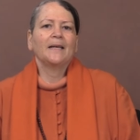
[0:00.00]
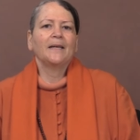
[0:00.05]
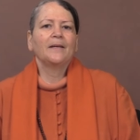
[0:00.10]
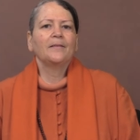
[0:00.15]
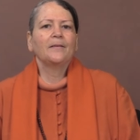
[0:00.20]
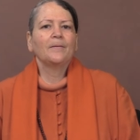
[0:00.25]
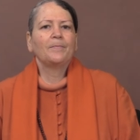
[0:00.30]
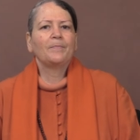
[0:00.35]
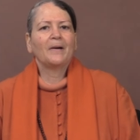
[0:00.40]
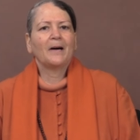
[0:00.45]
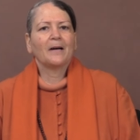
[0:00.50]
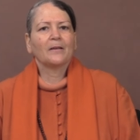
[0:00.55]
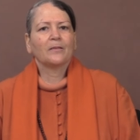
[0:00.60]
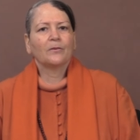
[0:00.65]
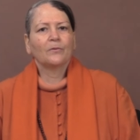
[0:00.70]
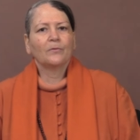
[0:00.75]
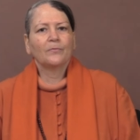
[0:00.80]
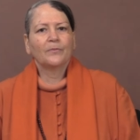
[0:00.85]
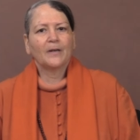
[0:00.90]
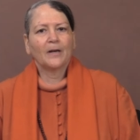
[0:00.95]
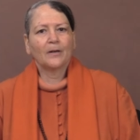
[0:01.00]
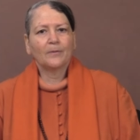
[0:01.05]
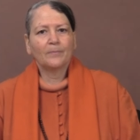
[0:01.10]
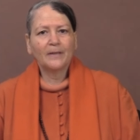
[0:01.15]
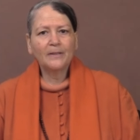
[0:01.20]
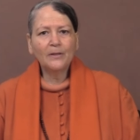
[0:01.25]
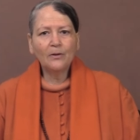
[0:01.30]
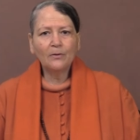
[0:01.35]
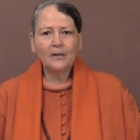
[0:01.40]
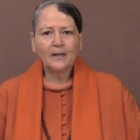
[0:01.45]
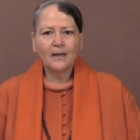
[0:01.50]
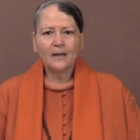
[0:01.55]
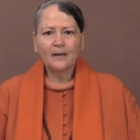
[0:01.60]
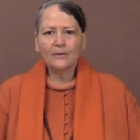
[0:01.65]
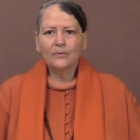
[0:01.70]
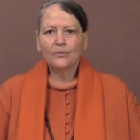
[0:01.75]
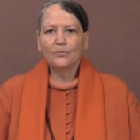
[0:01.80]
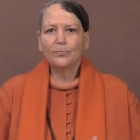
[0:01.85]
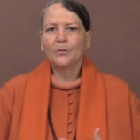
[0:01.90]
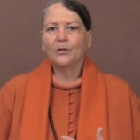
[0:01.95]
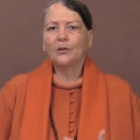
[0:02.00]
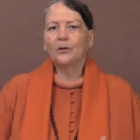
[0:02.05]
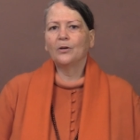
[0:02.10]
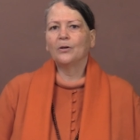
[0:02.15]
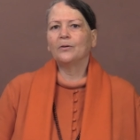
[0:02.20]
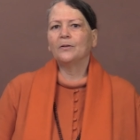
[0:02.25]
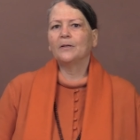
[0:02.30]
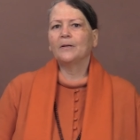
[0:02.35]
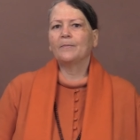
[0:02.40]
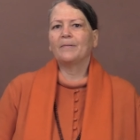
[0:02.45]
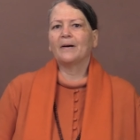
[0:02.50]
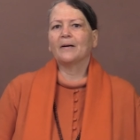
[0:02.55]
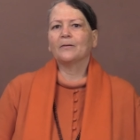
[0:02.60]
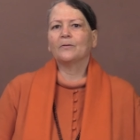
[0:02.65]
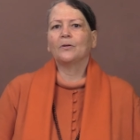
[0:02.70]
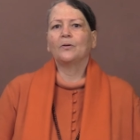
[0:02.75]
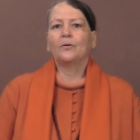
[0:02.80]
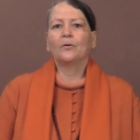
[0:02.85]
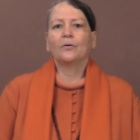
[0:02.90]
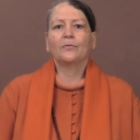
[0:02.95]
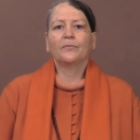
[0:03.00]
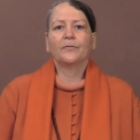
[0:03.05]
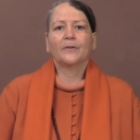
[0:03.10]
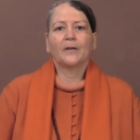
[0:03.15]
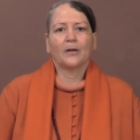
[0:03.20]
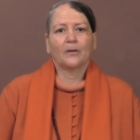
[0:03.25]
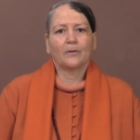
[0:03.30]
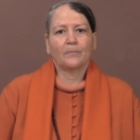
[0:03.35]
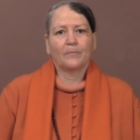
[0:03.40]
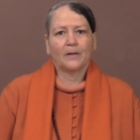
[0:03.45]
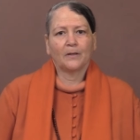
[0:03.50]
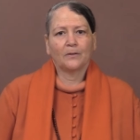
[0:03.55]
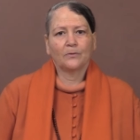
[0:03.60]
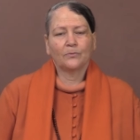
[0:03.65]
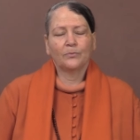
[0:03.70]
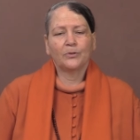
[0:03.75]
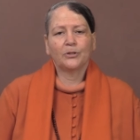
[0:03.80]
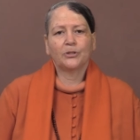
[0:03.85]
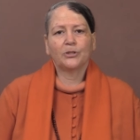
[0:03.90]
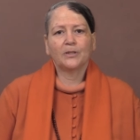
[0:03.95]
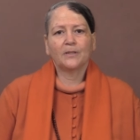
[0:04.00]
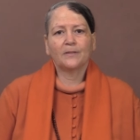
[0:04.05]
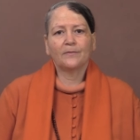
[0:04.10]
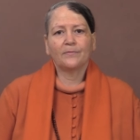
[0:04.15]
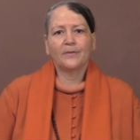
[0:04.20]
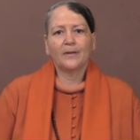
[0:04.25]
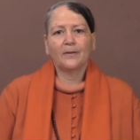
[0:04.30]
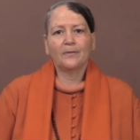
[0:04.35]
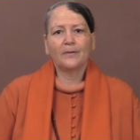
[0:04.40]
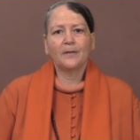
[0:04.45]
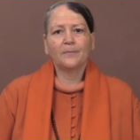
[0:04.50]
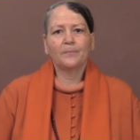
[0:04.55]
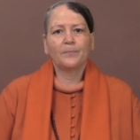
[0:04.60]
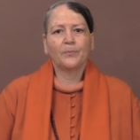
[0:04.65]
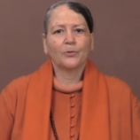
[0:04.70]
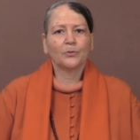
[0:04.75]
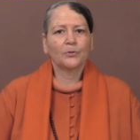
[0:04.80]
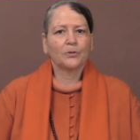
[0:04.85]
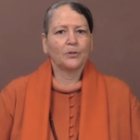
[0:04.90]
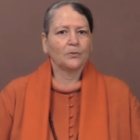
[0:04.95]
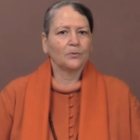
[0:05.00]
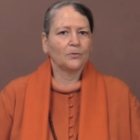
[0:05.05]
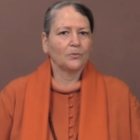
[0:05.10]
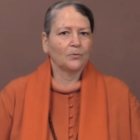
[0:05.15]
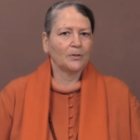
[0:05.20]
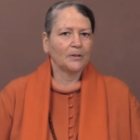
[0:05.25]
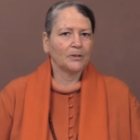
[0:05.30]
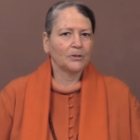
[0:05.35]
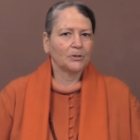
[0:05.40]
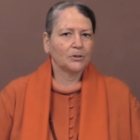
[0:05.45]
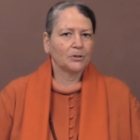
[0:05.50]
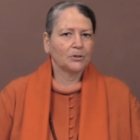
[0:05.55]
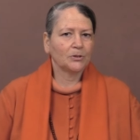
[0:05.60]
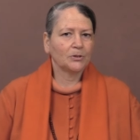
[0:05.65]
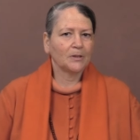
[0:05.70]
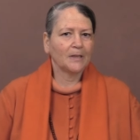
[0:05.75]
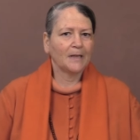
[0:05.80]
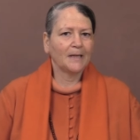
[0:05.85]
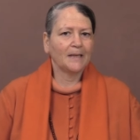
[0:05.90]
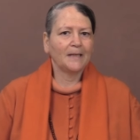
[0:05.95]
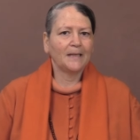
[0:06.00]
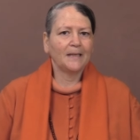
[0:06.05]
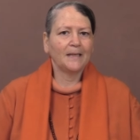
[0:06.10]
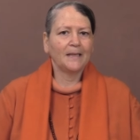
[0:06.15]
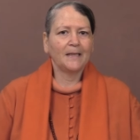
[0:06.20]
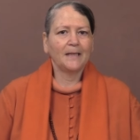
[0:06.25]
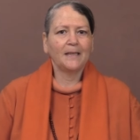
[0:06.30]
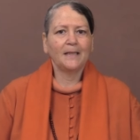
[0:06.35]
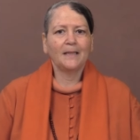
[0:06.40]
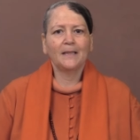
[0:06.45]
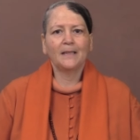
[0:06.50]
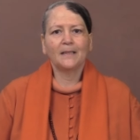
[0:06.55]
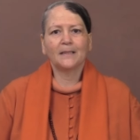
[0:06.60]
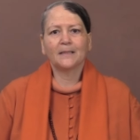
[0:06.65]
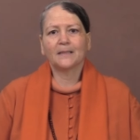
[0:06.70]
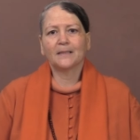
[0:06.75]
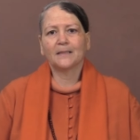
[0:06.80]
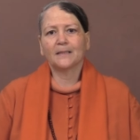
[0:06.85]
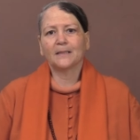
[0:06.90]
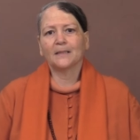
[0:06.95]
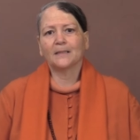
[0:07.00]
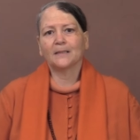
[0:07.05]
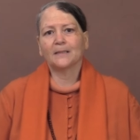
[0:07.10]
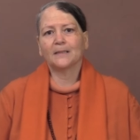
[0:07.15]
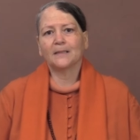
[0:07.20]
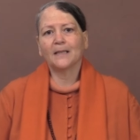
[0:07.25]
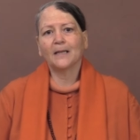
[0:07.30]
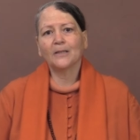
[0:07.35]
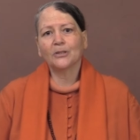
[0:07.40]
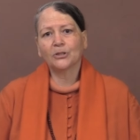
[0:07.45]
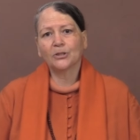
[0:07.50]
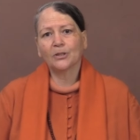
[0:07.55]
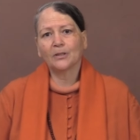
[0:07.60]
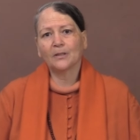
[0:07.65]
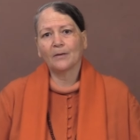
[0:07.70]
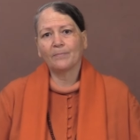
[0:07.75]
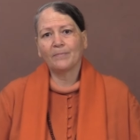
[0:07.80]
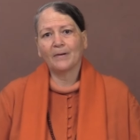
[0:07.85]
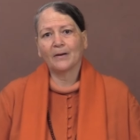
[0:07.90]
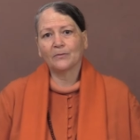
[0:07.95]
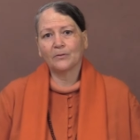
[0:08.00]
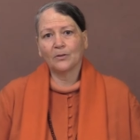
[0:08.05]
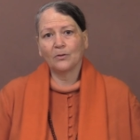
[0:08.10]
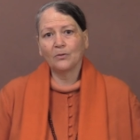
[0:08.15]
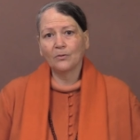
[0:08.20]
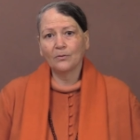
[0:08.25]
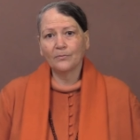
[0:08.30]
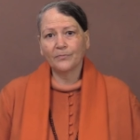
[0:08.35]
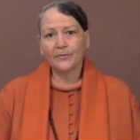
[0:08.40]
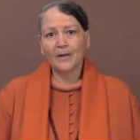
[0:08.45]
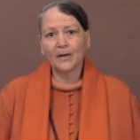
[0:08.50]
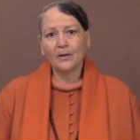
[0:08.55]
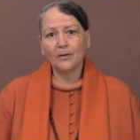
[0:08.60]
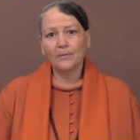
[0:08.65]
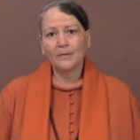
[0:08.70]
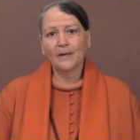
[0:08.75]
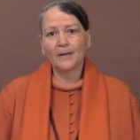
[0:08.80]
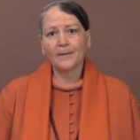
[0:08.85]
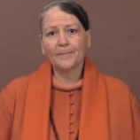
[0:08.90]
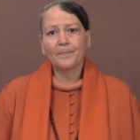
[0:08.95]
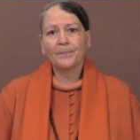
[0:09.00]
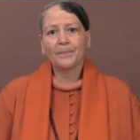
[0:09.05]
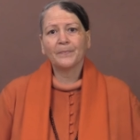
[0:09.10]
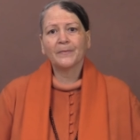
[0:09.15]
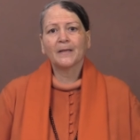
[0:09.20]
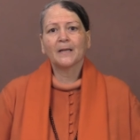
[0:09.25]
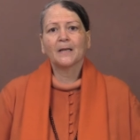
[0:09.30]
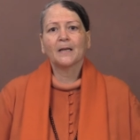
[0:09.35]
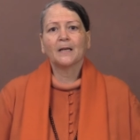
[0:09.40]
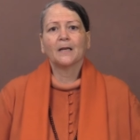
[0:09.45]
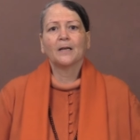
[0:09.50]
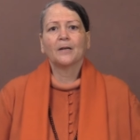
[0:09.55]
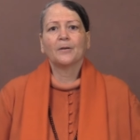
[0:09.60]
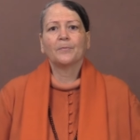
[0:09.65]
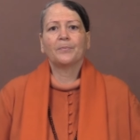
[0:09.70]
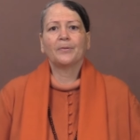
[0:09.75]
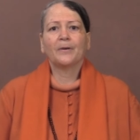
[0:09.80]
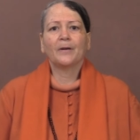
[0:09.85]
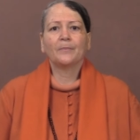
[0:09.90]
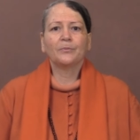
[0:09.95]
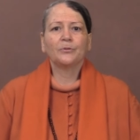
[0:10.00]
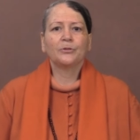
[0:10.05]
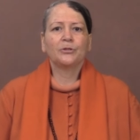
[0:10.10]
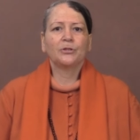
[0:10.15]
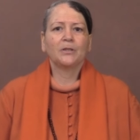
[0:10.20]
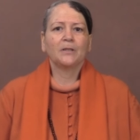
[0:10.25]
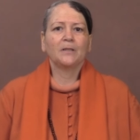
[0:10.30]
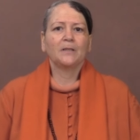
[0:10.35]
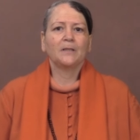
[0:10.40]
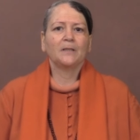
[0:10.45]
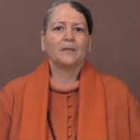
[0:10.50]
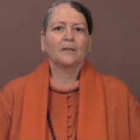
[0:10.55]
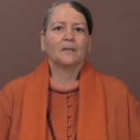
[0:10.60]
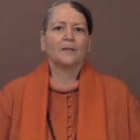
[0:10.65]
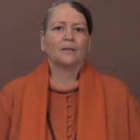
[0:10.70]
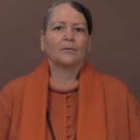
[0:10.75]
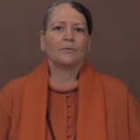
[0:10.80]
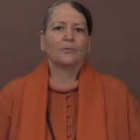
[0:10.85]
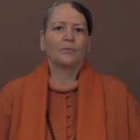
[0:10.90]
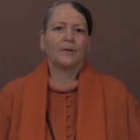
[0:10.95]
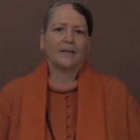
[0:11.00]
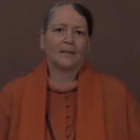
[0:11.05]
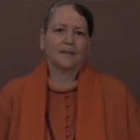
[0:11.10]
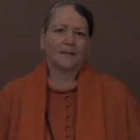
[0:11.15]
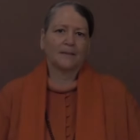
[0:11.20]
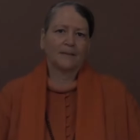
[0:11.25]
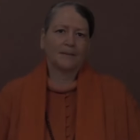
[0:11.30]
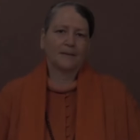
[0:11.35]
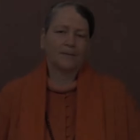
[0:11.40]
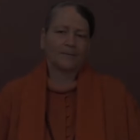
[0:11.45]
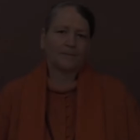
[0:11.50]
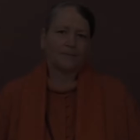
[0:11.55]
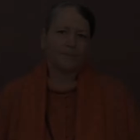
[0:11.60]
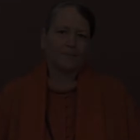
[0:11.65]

In the path of Karma Yoga, we learn about the law of karma, which is a very important knowledge. And in this section about the law of karma, Prabhuji writes